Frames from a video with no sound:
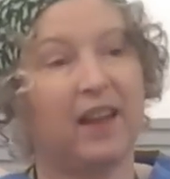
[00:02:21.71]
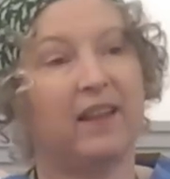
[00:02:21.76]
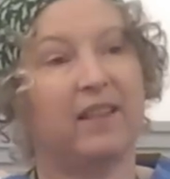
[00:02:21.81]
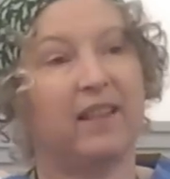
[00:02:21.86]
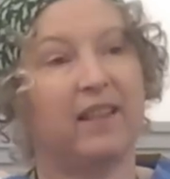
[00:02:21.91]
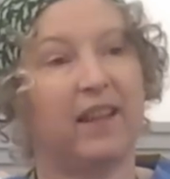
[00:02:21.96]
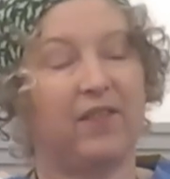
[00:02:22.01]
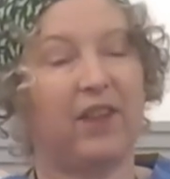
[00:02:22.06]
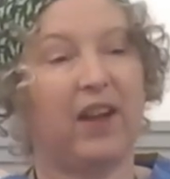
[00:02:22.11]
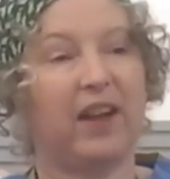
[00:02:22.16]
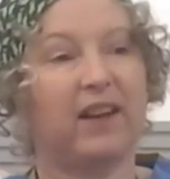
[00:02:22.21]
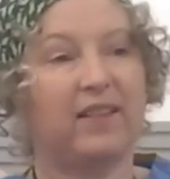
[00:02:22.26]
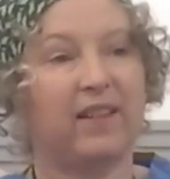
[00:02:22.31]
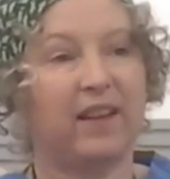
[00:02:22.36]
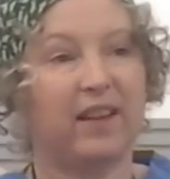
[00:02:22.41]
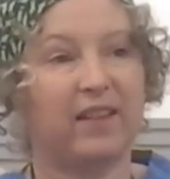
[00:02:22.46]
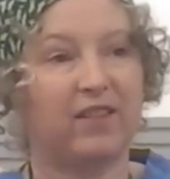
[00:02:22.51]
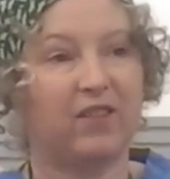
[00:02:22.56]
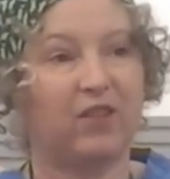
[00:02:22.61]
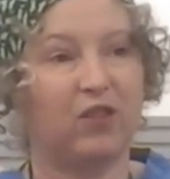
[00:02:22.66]
They have
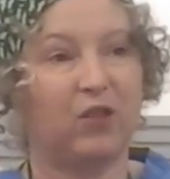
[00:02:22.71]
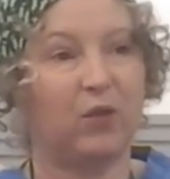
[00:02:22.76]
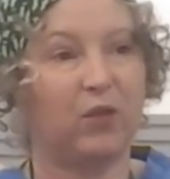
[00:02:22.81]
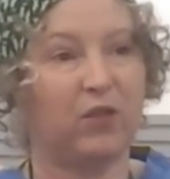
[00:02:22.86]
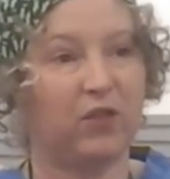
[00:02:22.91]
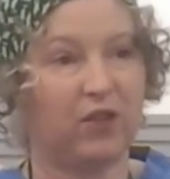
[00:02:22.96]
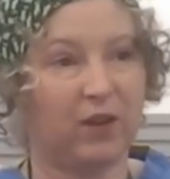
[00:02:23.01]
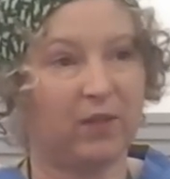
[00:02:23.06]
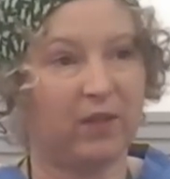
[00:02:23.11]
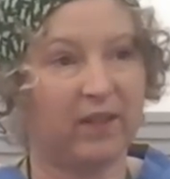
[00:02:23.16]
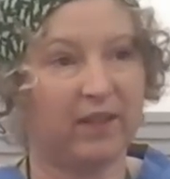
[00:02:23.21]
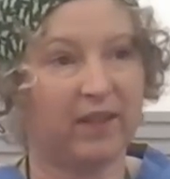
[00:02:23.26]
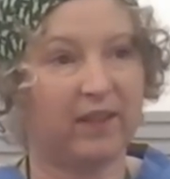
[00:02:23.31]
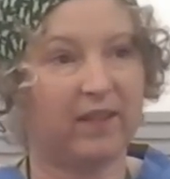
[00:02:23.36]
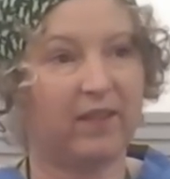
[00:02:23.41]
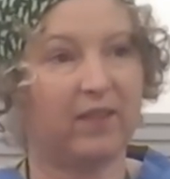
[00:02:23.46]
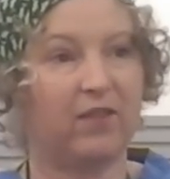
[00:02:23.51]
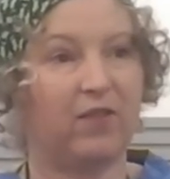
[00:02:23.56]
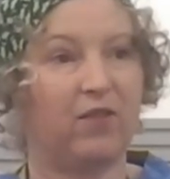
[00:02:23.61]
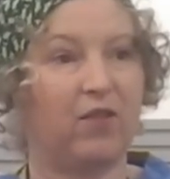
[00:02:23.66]
access to
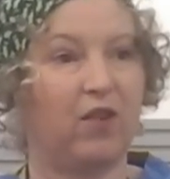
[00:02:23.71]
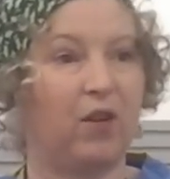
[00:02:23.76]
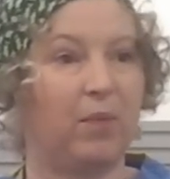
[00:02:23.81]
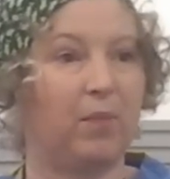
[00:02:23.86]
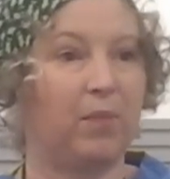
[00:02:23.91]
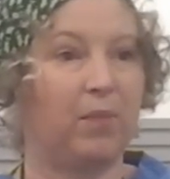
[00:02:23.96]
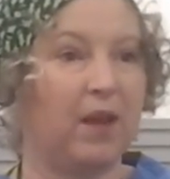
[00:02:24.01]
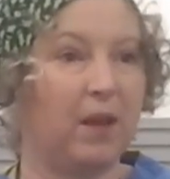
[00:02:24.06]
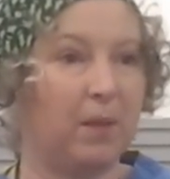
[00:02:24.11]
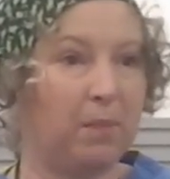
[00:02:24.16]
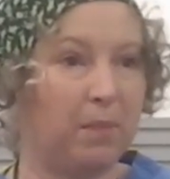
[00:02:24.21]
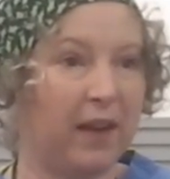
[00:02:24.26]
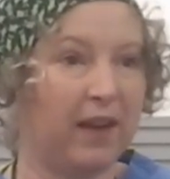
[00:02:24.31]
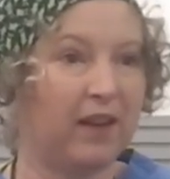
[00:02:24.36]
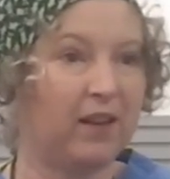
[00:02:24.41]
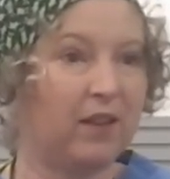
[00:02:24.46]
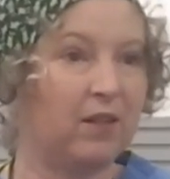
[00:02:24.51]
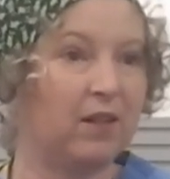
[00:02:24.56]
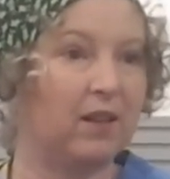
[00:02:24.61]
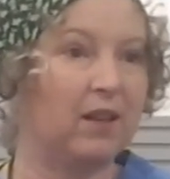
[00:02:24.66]
services from
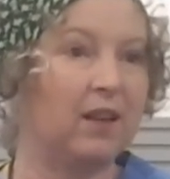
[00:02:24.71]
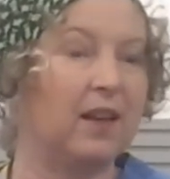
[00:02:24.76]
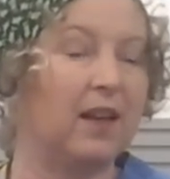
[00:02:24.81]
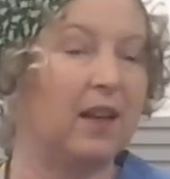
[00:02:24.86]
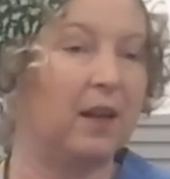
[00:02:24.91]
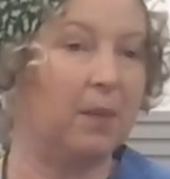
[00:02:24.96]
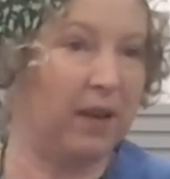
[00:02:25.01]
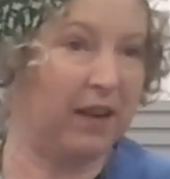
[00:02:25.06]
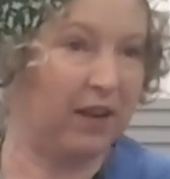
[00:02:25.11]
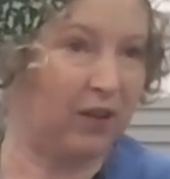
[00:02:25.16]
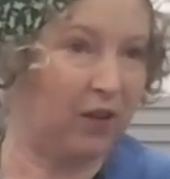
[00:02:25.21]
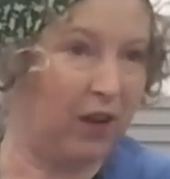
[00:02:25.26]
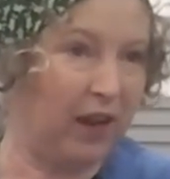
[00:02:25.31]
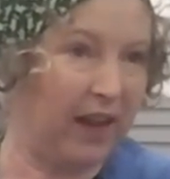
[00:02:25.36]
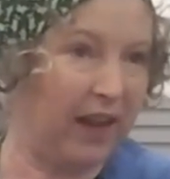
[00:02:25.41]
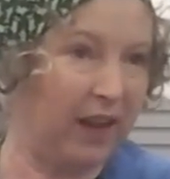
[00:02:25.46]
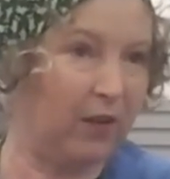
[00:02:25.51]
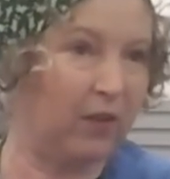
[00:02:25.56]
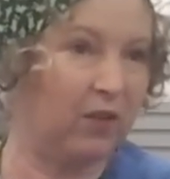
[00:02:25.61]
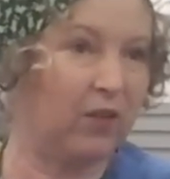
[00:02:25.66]
medical
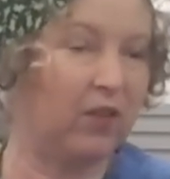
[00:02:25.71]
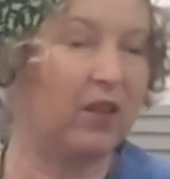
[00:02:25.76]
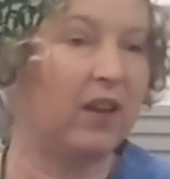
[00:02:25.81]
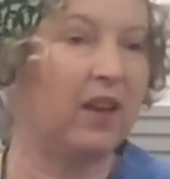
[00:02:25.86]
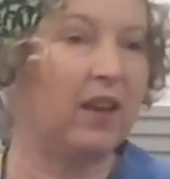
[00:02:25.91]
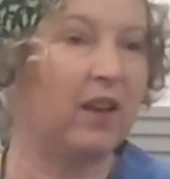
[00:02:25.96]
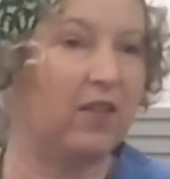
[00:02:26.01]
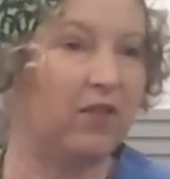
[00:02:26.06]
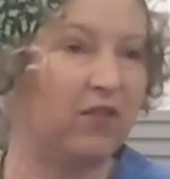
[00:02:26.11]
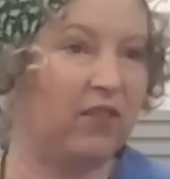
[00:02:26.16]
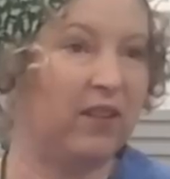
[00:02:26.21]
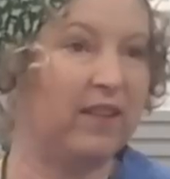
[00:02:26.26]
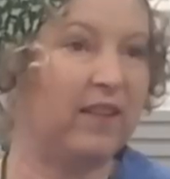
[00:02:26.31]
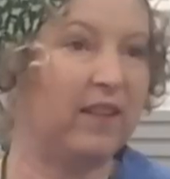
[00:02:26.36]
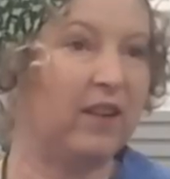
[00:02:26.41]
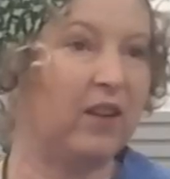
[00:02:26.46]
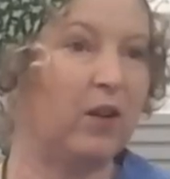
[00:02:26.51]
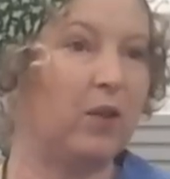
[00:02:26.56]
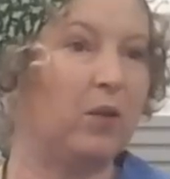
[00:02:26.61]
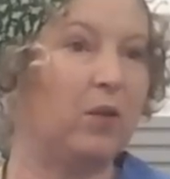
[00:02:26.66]
health,
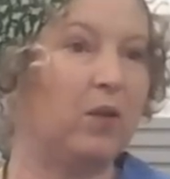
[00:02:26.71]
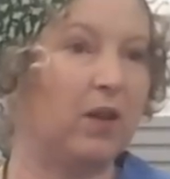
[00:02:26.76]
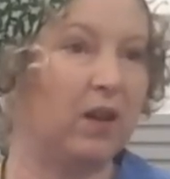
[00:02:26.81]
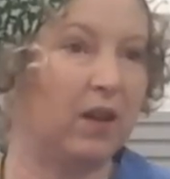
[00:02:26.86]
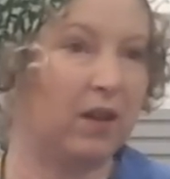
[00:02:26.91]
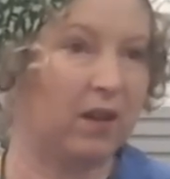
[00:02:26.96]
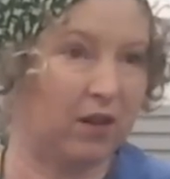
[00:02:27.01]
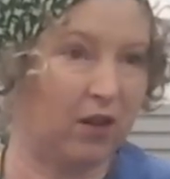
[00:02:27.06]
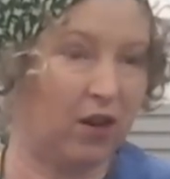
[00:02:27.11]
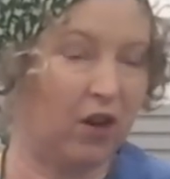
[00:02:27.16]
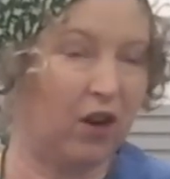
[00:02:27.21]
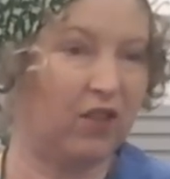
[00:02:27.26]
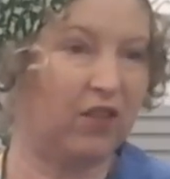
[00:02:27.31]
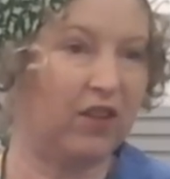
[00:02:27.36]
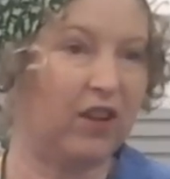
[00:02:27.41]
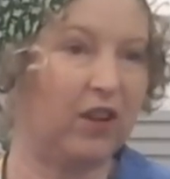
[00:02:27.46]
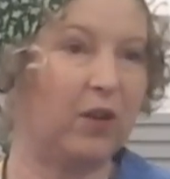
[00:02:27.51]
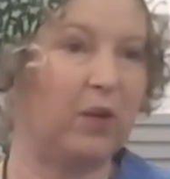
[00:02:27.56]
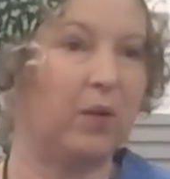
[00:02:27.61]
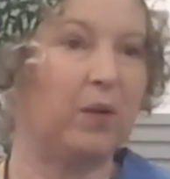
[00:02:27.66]
physio,
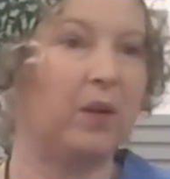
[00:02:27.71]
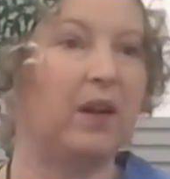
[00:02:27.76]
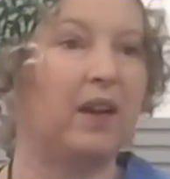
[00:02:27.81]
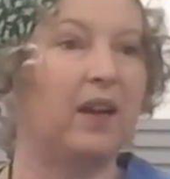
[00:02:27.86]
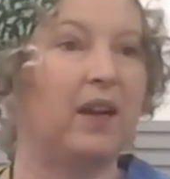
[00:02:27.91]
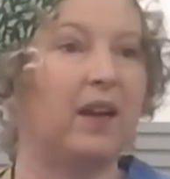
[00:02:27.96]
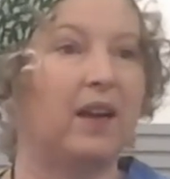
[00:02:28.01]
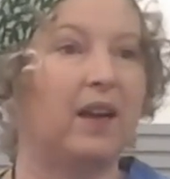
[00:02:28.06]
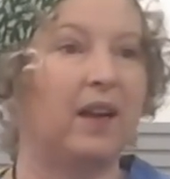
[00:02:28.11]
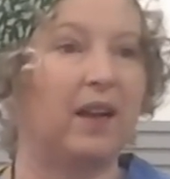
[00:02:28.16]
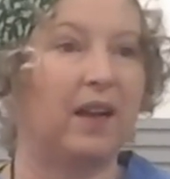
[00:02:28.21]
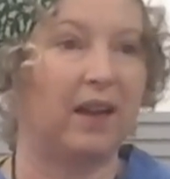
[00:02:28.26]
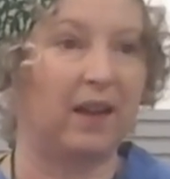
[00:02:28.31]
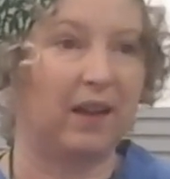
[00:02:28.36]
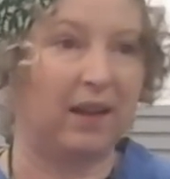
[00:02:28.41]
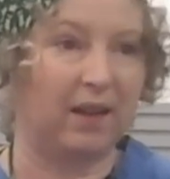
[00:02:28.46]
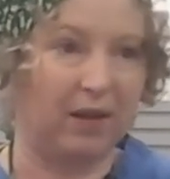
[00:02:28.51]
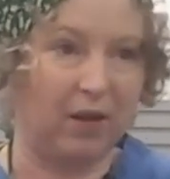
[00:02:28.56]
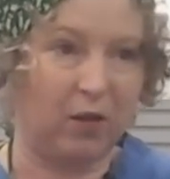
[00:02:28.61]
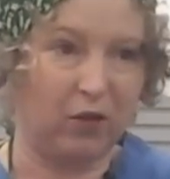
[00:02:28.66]
cardio,
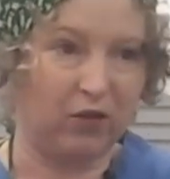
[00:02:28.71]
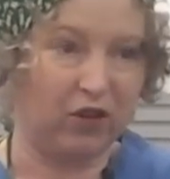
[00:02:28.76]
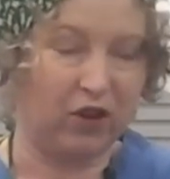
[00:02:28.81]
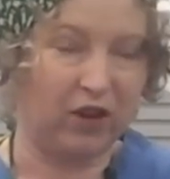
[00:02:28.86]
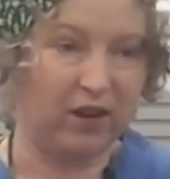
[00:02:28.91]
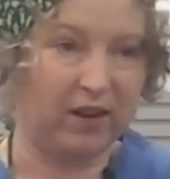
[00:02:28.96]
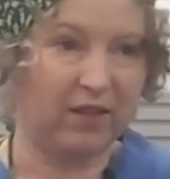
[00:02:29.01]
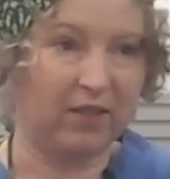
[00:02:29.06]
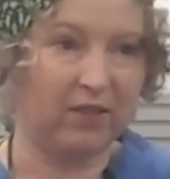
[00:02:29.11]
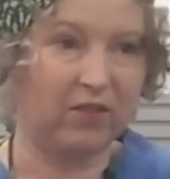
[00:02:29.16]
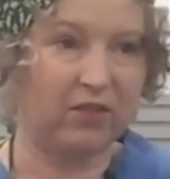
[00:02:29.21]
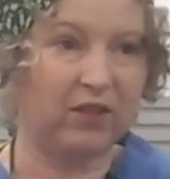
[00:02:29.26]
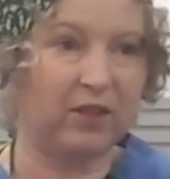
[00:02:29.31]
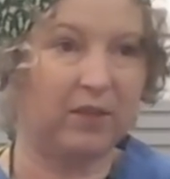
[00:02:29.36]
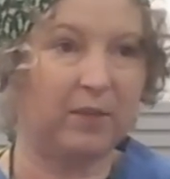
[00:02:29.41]
alternative.